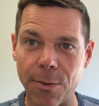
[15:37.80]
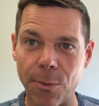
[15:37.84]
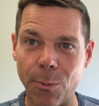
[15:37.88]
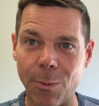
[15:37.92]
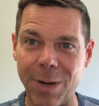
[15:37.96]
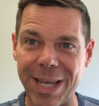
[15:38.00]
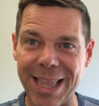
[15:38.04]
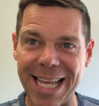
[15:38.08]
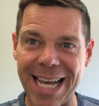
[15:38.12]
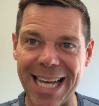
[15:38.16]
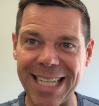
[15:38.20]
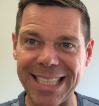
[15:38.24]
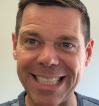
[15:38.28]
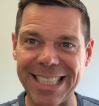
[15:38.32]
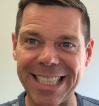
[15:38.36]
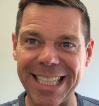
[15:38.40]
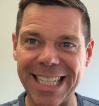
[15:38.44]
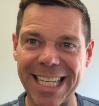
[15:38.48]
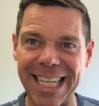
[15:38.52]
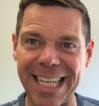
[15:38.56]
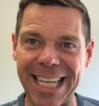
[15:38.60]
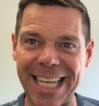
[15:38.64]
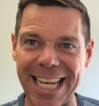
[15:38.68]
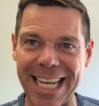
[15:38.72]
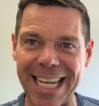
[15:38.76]
When that's the
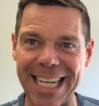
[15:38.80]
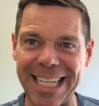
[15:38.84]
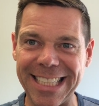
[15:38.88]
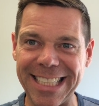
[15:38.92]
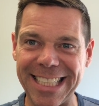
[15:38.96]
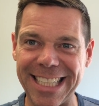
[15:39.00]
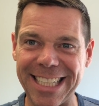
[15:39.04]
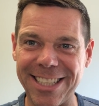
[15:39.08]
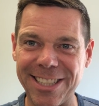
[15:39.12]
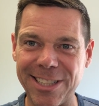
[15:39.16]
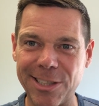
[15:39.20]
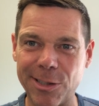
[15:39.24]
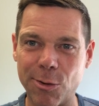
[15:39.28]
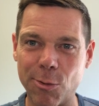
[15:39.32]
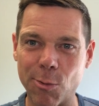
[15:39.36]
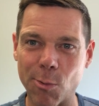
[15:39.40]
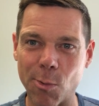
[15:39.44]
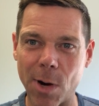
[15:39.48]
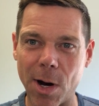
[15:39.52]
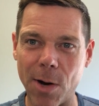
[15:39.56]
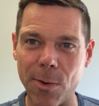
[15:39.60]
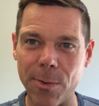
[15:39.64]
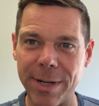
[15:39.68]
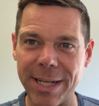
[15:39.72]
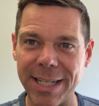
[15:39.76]
case, and it's
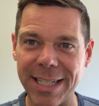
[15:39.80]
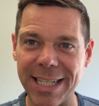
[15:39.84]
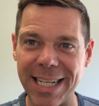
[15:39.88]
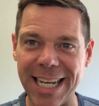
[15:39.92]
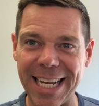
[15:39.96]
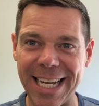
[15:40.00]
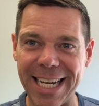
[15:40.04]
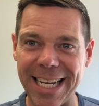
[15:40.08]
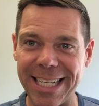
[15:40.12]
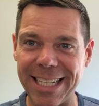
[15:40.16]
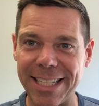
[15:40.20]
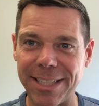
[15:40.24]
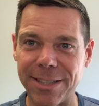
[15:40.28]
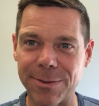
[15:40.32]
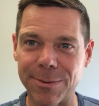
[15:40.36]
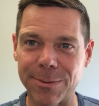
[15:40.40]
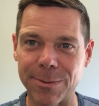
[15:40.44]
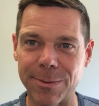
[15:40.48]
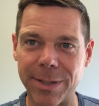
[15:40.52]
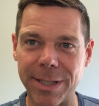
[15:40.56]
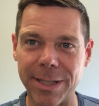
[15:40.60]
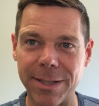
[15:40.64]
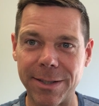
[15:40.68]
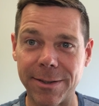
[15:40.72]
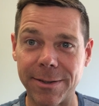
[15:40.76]
growing, and it's
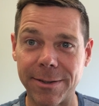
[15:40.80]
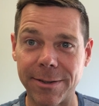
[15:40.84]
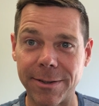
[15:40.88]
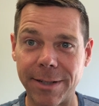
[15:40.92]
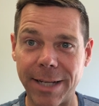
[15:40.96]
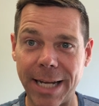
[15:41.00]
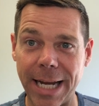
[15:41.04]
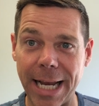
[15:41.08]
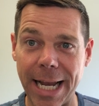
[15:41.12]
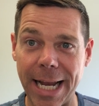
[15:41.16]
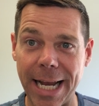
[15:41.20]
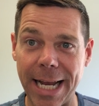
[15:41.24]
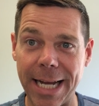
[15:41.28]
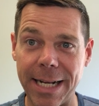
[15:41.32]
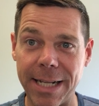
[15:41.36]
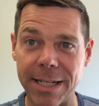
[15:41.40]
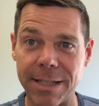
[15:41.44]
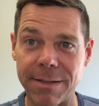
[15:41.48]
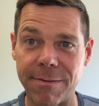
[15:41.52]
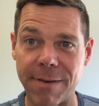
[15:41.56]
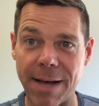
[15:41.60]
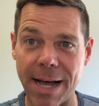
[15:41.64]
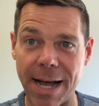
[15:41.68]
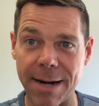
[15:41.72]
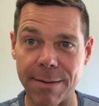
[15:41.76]
real, and
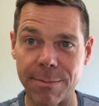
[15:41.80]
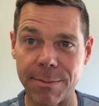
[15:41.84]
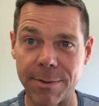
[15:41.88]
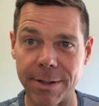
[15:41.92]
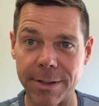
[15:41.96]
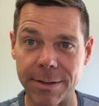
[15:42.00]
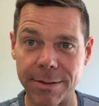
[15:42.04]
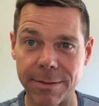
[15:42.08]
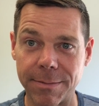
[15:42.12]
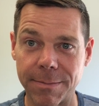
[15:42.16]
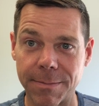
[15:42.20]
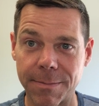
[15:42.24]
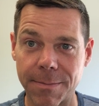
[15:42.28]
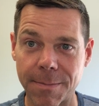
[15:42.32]
it's vibrant,